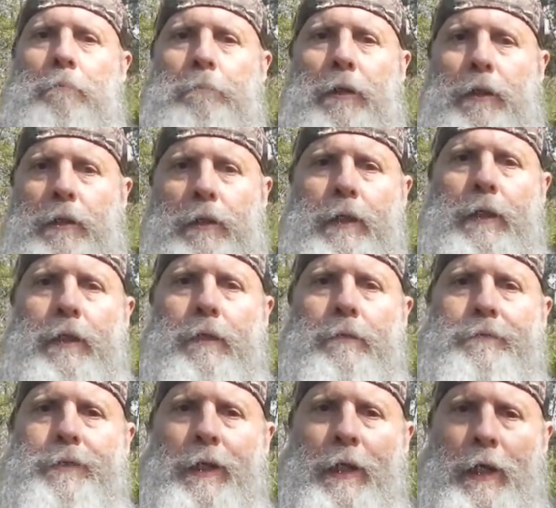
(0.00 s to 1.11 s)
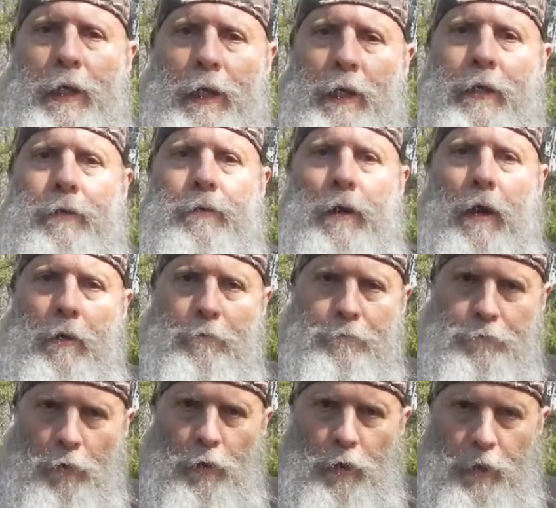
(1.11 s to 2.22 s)
believed in
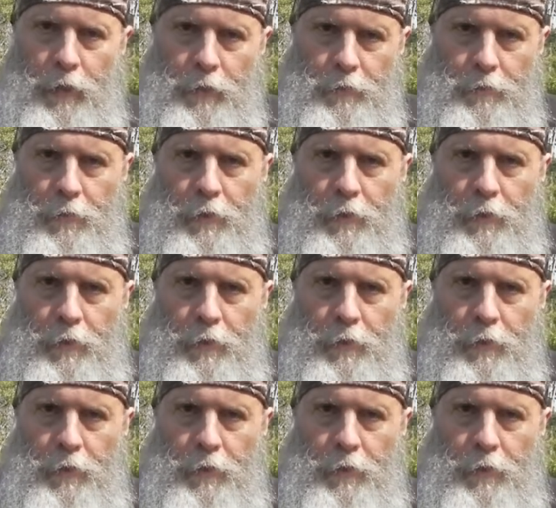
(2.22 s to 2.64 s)
Freud.